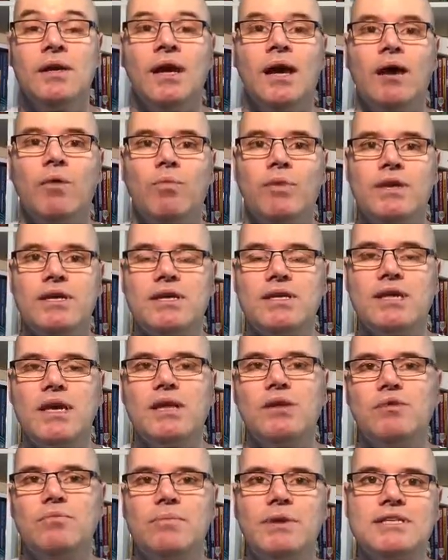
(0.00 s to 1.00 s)
And we can
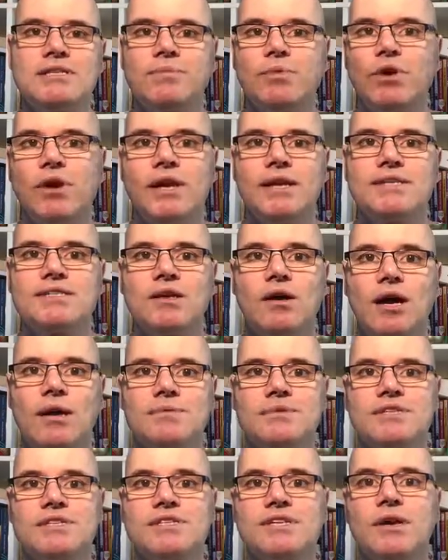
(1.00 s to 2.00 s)
get you metabolically
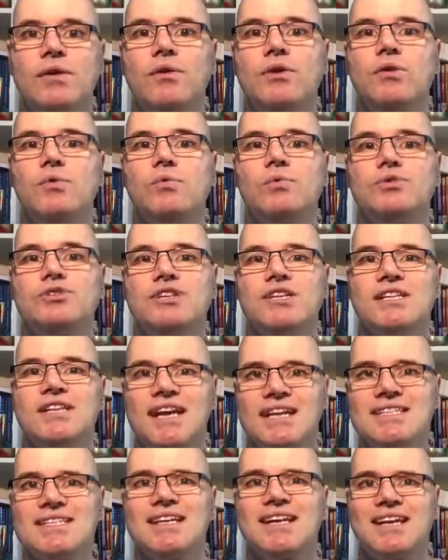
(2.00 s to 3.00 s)
typed and tell you
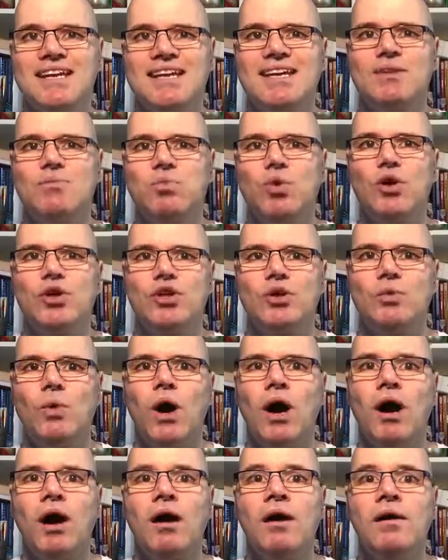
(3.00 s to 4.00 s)
genetically what you
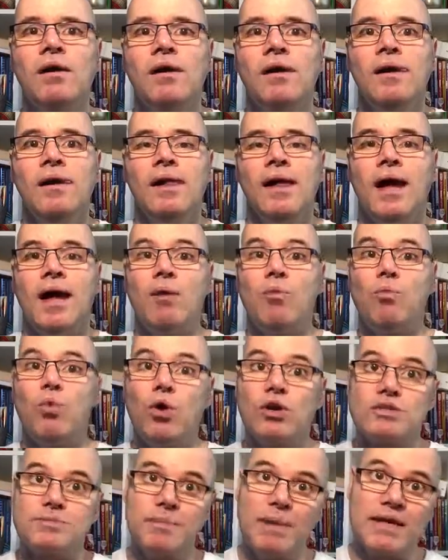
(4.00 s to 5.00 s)
are and
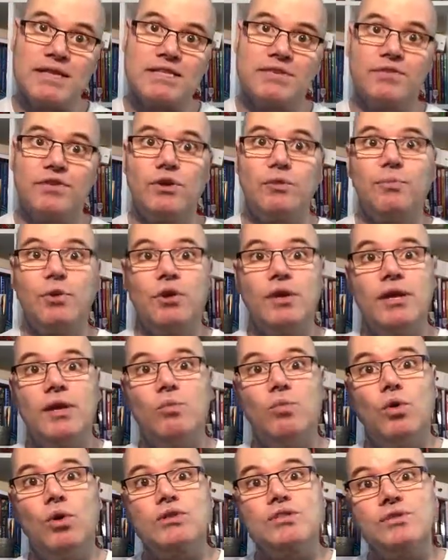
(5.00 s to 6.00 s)
what's best for your body
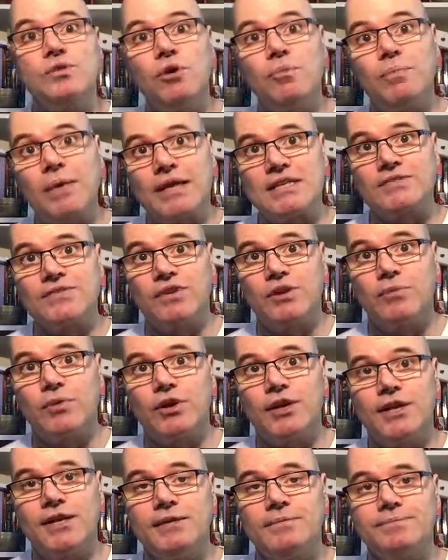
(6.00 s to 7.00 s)
and what's not best for your
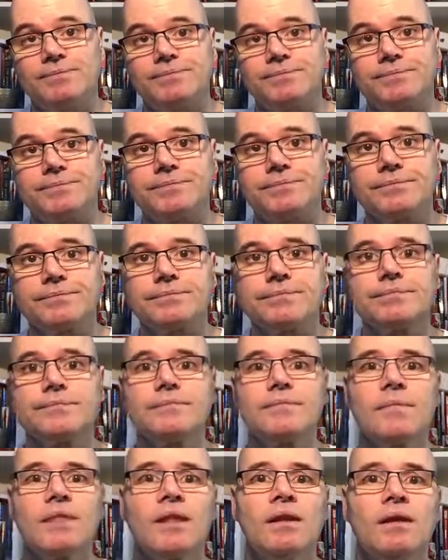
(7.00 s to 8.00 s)
body.
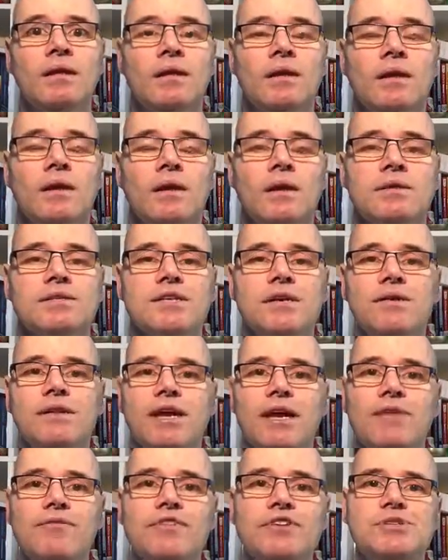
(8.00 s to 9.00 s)
So
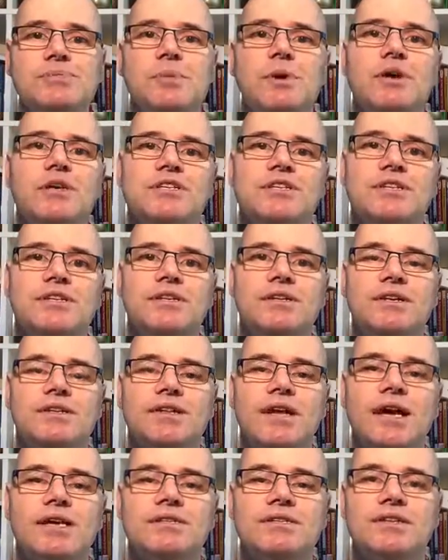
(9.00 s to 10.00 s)
the average person that
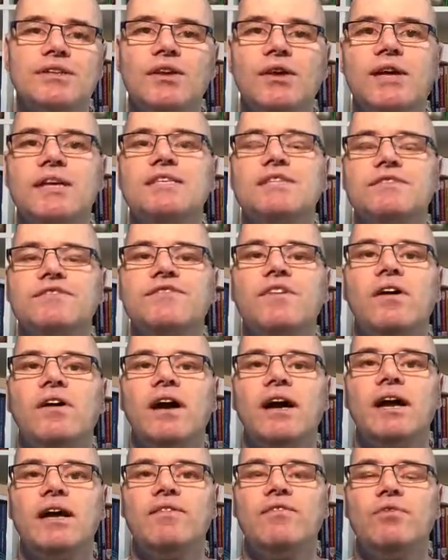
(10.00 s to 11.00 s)
does a
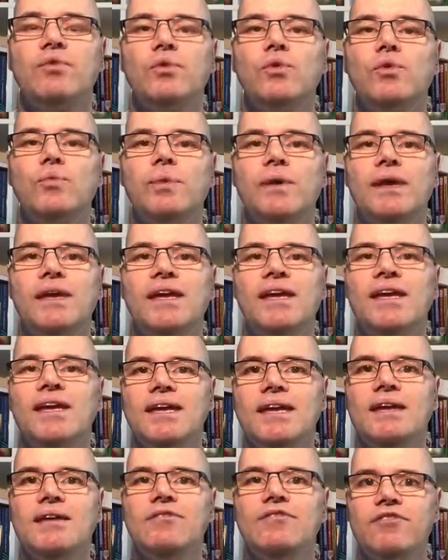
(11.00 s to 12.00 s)
9-to-5 will be
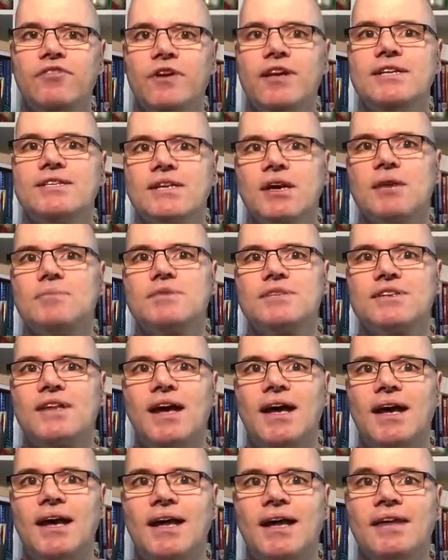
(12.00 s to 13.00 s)
eating 3 times a
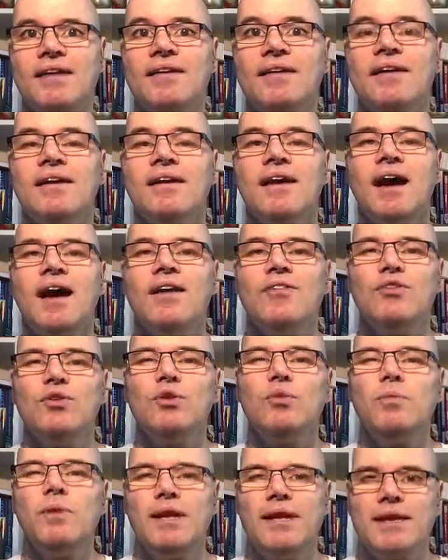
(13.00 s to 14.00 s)
day. And
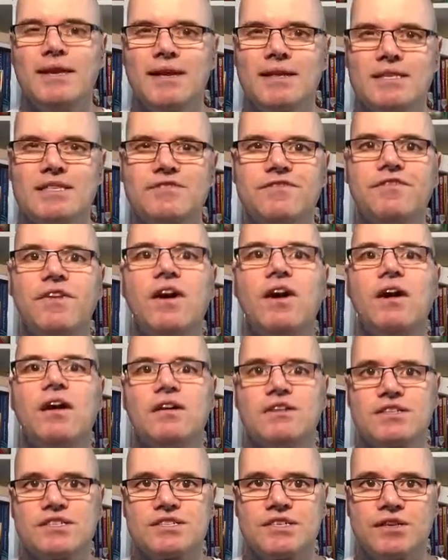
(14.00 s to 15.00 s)
normally it's
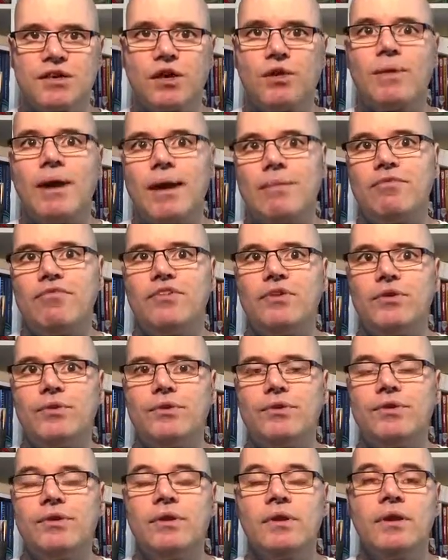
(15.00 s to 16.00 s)
fast crap
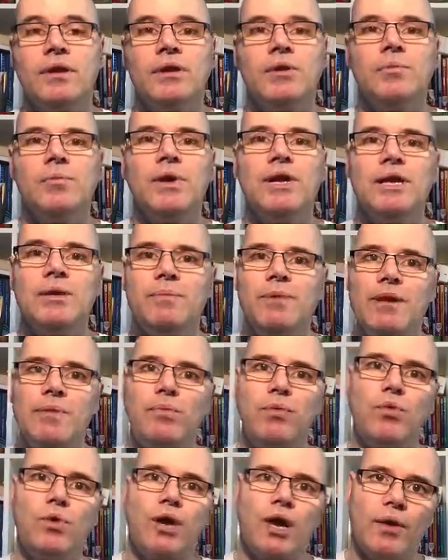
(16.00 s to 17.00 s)
food. Many
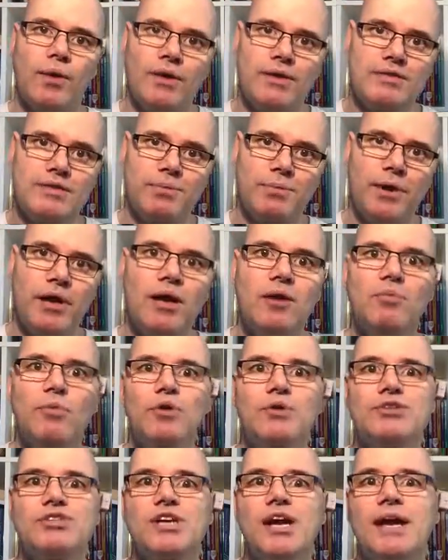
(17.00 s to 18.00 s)
people go into Pret A
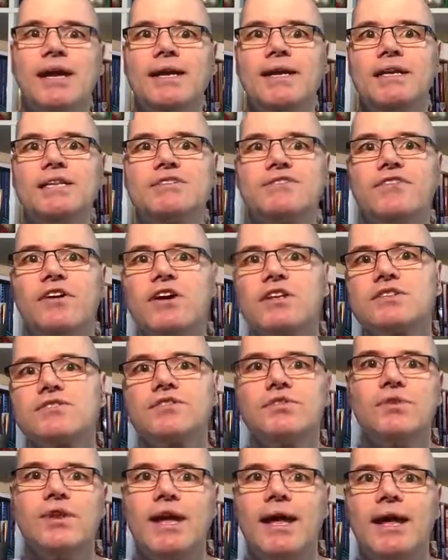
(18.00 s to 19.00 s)
Manger and these
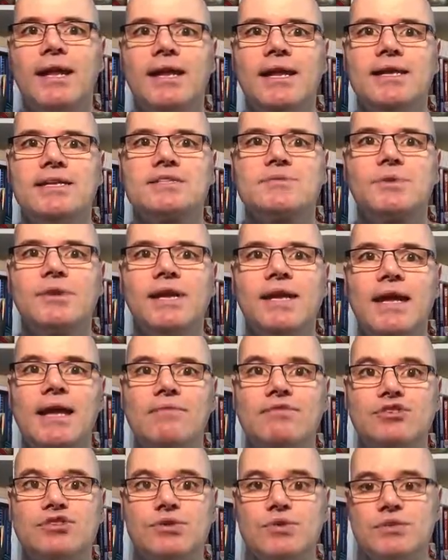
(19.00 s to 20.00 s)
fast food outlets where they
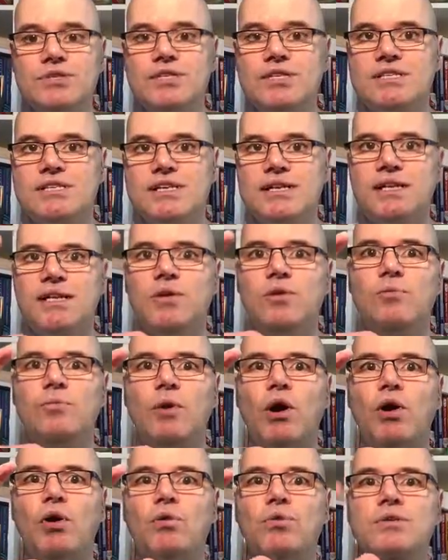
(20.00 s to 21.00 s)
have juices in little
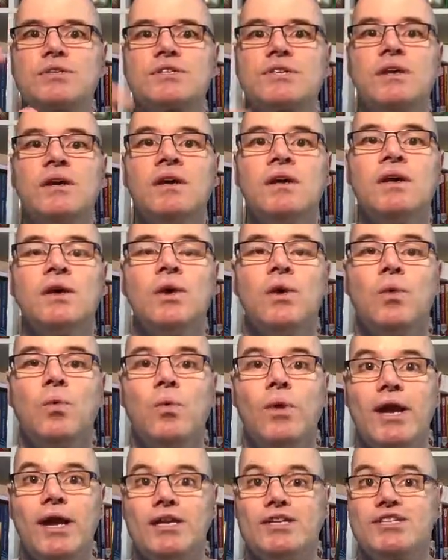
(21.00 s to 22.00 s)
bottles,
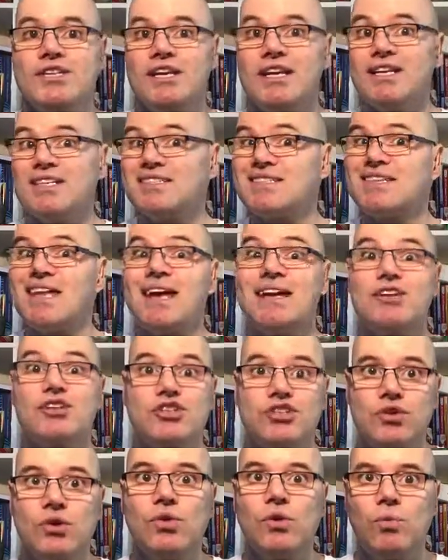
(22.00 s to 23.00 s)
which is dead
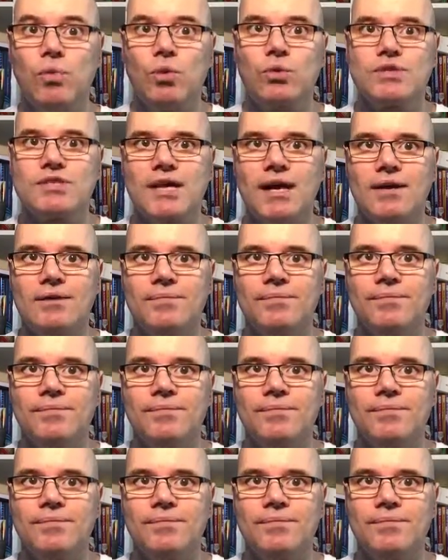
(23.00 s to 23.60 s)
sugar water.